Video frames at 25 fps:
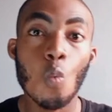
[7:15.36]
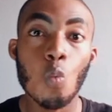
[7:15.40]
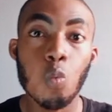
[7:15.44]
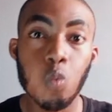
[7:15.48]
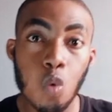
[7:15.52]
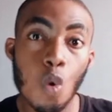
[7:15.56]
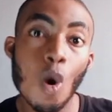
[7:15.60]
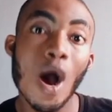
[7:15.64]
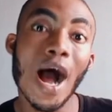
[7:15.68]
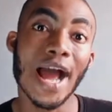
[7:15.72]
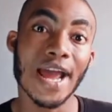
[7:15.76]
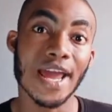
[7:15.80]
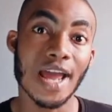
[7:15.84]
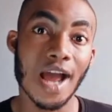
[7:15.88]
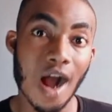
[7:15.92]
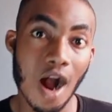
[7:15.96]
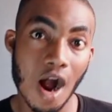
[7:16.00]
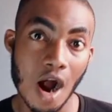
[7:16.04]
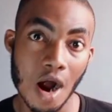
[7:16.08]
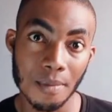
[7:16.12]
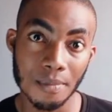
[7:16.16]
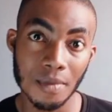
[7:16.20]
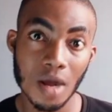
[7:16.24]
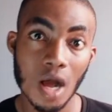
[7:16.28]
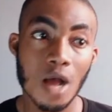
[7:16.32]
who I
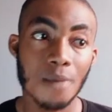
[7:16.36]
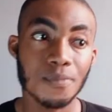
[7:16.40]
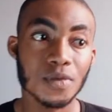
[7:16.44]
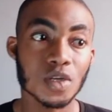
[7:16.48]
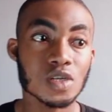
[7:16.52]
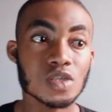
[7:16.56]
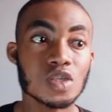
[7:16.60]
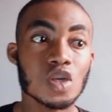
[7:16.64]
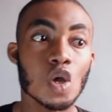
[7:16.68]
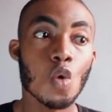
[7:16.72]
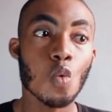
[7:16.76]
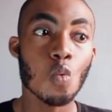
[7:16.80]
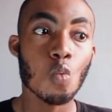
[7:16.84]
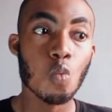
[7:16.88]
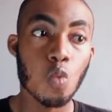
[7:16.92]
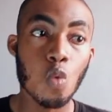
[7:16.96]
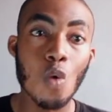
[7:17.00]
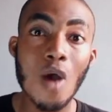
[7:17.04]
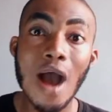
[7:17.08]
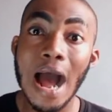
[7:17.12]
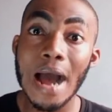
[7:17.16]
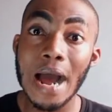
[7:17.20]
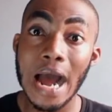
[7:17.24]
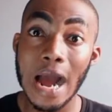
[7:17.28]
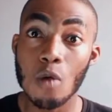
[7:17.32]
am. Because
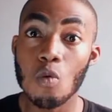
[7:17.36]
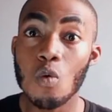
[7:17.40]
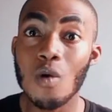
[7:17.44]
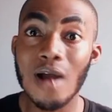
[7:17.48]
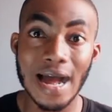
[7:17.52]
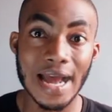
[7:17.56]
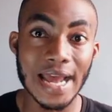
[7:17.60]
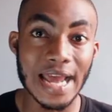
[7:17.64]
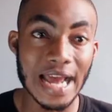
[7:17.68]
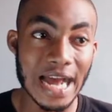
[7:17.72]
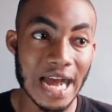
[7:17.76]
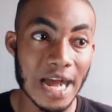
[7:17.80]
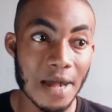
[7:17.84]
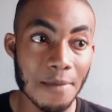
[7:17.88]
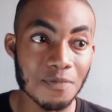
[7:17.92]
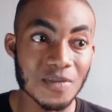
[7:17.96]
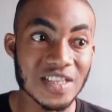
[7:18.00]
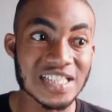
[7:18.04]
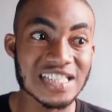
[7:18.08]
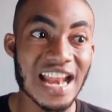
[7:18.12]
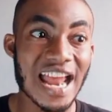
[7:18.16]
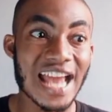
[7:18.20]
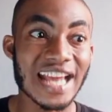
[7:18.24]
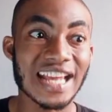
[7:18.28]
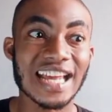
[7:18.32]
who I, who I am
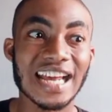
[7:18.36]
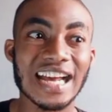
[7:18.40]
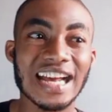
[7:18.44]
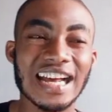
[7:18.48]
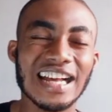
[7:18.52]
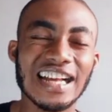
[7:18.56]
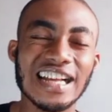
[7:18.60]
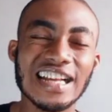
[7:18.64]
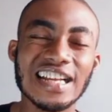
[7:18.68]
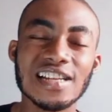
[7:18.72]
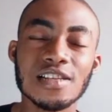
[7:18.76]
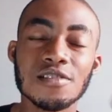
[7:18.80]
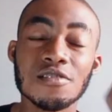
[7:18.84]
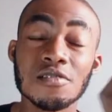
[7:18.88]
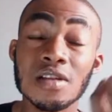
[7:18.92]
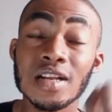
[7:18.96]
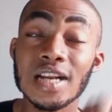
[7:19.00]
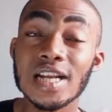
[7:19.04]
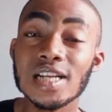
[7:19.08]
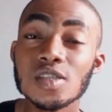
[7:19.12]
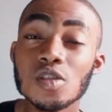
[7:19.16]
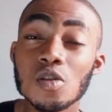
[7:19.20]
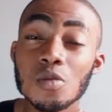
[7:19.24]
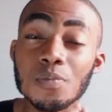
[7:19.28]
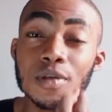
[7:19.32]
is like a
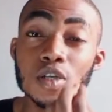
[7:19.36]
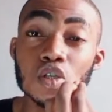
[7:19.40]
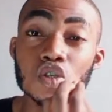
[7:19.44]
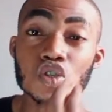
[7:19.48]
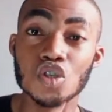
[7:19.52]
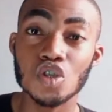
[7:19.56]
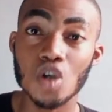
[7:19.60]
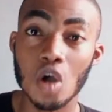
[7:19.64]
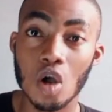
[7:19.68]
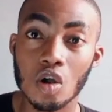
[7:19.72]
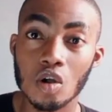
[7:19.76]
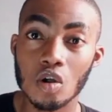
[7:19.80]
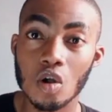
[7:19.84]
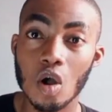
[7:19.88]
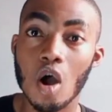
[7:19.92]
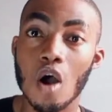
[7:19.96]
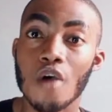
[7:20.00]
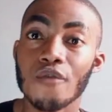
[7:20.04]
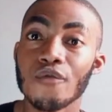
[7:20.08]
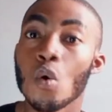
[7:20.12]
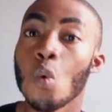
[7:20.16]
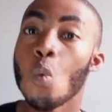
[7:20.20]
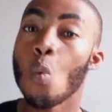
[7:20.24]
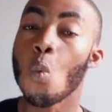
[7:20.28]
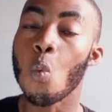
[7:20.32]
little bit chunk
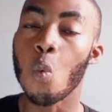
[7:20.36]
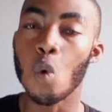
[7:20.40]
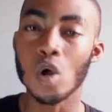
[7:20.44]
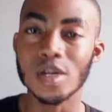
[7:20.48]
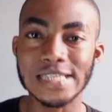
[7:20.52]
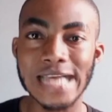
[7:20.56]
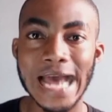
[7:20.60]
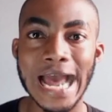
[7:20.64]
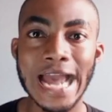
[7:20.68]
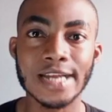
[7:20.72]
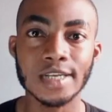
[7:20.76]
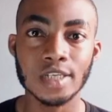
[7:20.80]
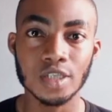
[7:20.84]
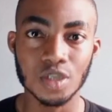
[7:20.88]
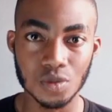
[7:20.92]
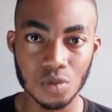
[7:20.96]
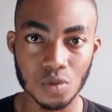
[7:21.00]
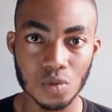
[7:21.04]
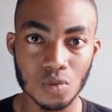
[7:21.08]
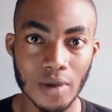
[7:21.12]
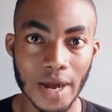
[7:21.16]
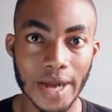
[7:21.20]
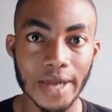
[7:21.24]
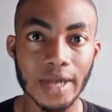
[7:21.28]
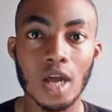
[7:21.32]
of what I
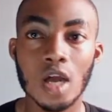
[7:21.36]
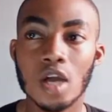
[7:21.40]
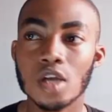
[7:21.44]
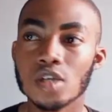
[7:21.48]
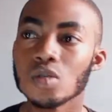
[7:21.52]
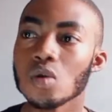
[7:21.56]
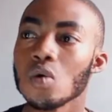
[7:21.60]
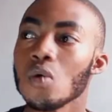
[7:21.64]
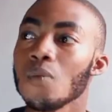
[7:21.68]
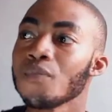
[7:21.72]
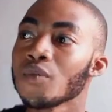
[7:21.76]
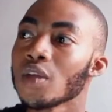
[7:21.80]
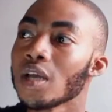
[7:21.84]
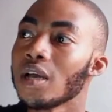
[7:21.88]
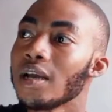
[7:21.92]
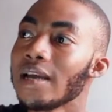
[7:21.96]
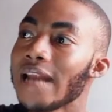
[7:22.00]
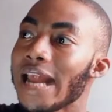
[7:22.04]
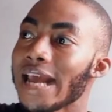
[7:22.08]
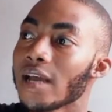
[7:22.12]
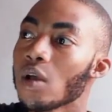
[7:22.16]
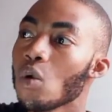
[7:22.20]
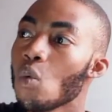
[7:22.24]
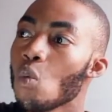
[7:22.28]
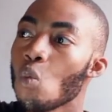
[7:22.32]
do, right? So
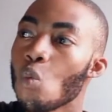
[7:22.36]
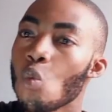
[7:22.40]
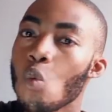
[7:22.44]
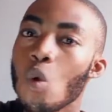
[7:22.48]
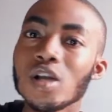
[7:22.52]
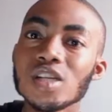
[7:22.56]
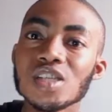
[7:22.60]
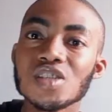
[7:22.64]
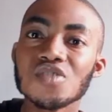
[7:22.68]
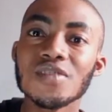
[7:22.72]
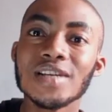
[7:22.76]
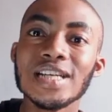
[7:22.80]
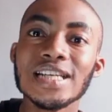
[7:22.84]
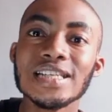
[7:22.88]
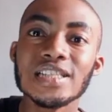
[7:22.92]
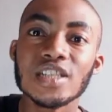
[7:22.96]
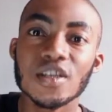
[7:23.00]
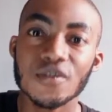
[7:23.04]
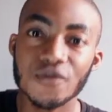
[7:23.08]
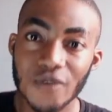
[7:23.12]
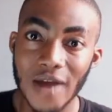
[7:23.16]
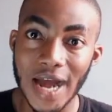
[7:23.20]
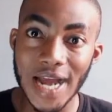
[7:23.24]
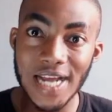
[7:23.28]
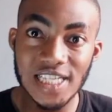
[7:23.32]
like what really
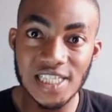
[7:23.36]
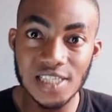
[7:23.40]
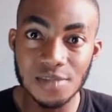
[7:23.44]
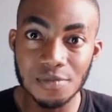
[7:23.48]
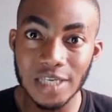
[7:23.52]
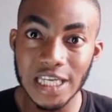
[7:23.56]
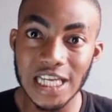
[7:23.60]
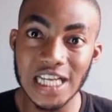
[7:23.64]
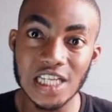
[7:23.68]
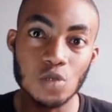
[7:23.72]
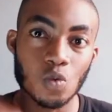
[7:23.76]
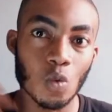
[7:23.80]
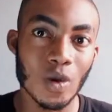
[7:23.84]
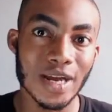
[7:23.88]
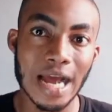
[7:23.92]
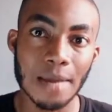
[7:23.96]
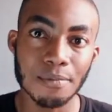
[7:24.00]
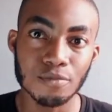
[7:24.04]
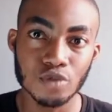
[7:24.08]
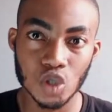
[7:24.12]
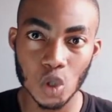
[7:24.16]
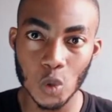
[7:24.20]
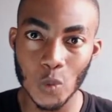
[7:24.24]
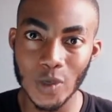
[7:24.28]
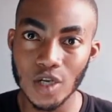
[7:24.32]
defines me is what
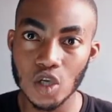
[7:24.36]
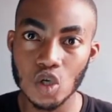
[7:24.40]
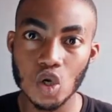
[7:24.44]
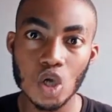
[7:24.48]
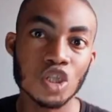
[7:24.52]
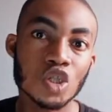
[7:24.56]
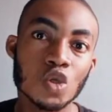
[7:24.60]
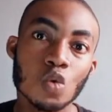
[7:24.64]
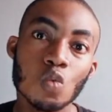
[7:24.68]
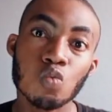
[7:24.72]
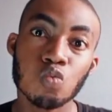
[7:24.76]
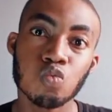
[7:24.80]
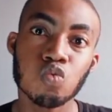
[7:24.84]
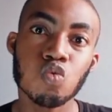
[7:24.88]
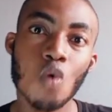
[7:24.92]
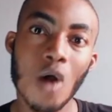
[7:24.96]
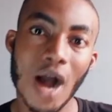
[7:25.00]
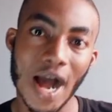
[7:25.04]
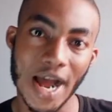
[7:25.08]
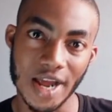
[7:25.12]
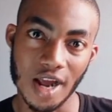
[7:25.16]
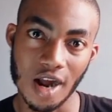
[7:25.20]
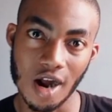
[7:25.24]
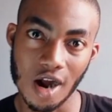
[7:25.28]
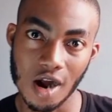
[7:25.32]
I'm doing, not who
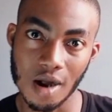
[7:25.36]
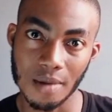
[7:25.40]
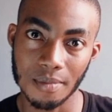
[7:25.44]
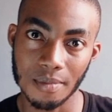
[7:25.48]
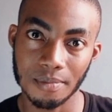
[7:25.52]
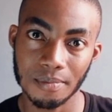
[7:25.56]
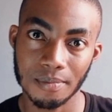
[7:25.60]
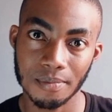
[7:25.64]
I am.